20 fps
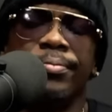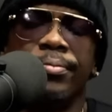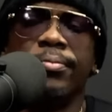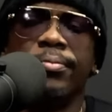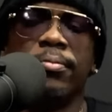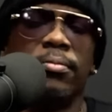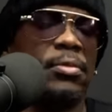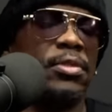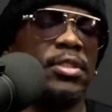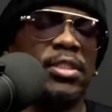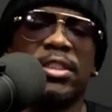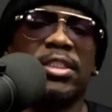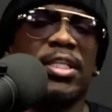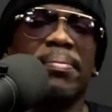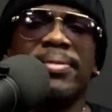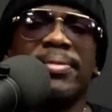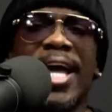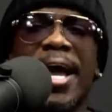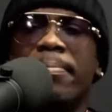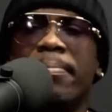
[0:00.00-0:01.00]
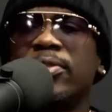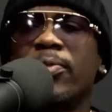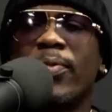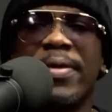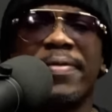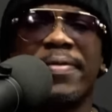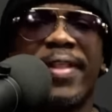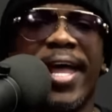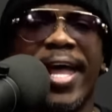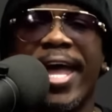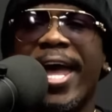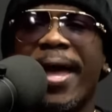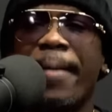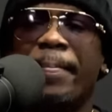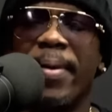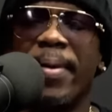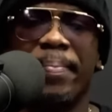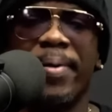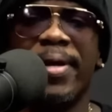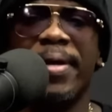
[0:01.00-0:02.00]
sometimes when that
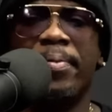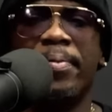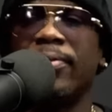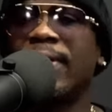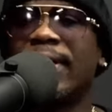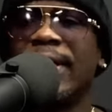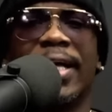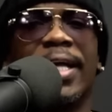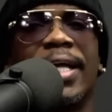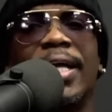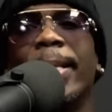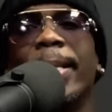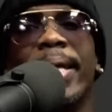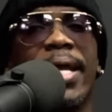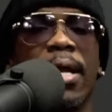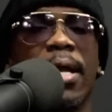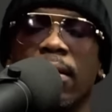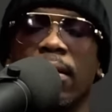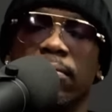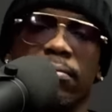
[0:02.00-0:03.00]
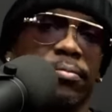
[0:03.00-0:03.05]
happens, people get clear